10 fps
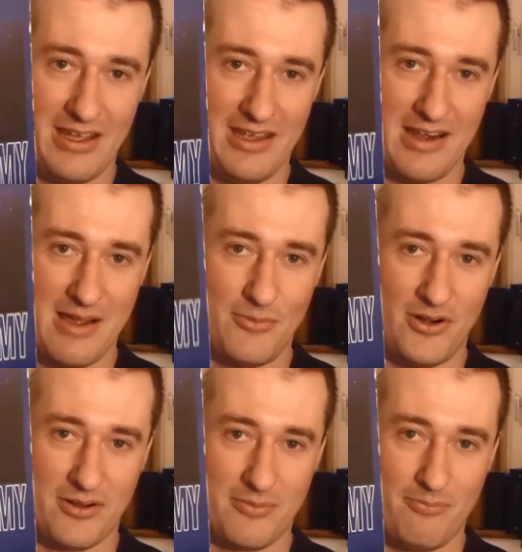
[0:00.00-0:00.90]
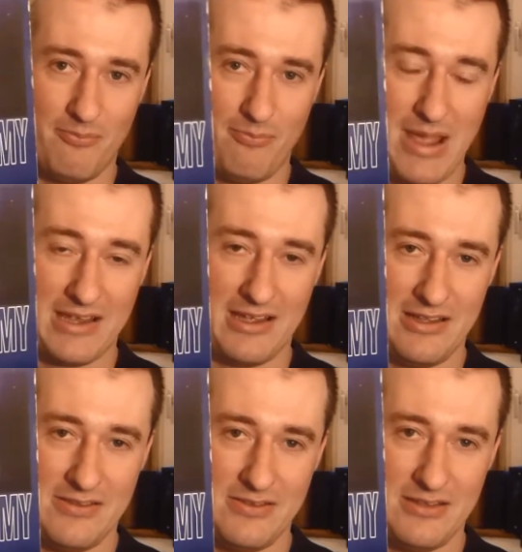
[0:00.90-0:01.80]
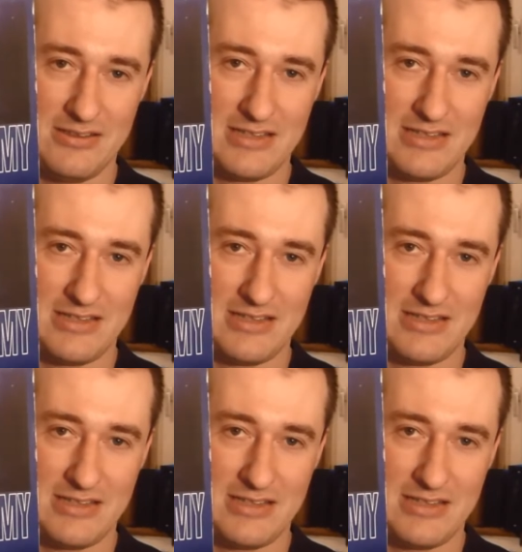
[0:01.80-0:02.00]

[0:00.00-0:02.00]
in Hamburg back in the